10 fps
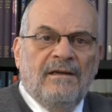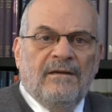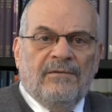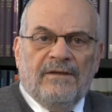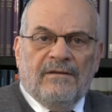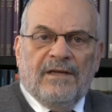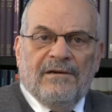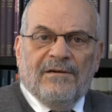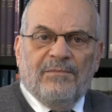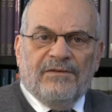There was a
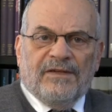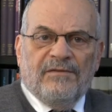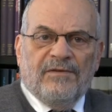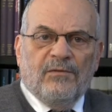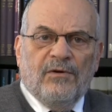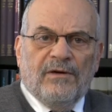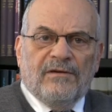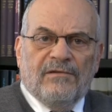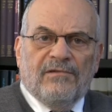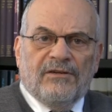terrible civil
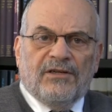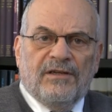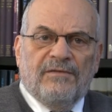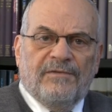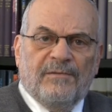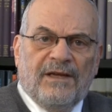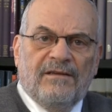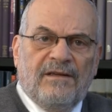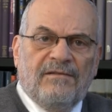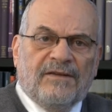war in Russia from
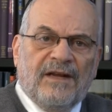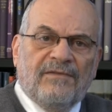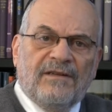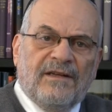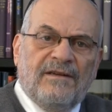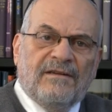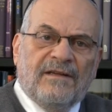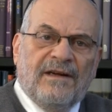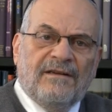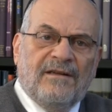1917 to
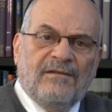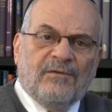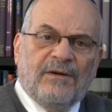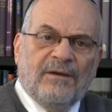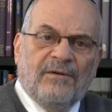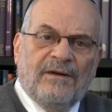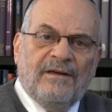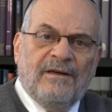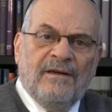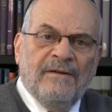
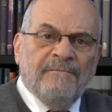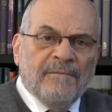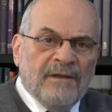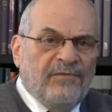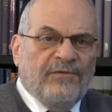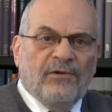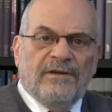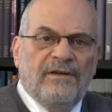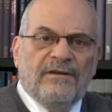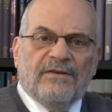1921, 4
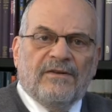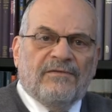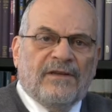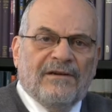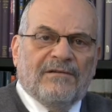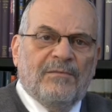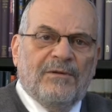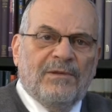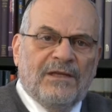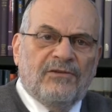years of terrible
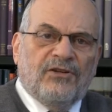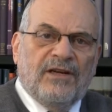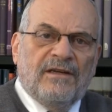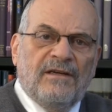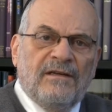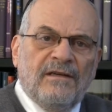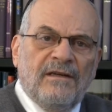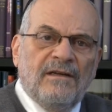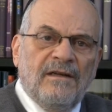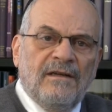bloodshed.
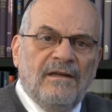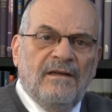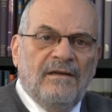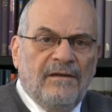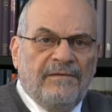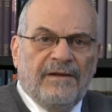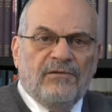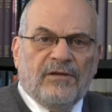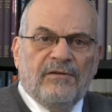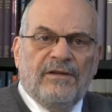
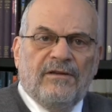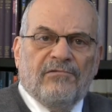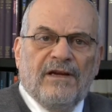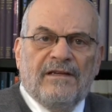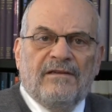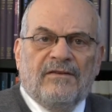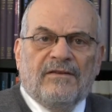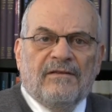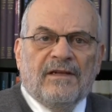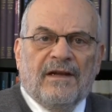Eventually, the
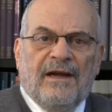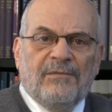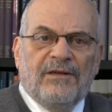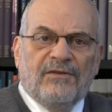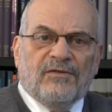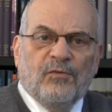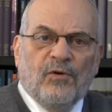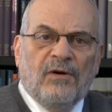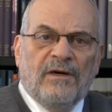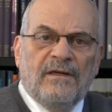Reds, the communists,
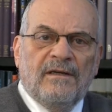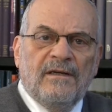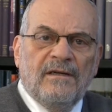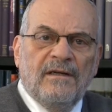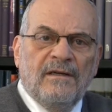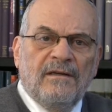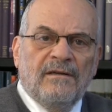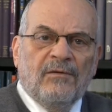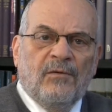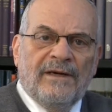won.
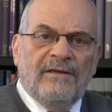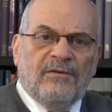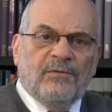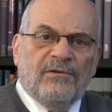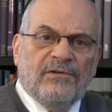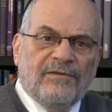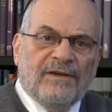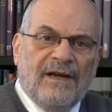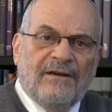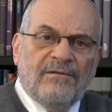The whites were driven
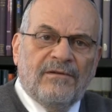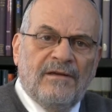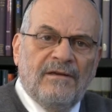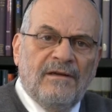out.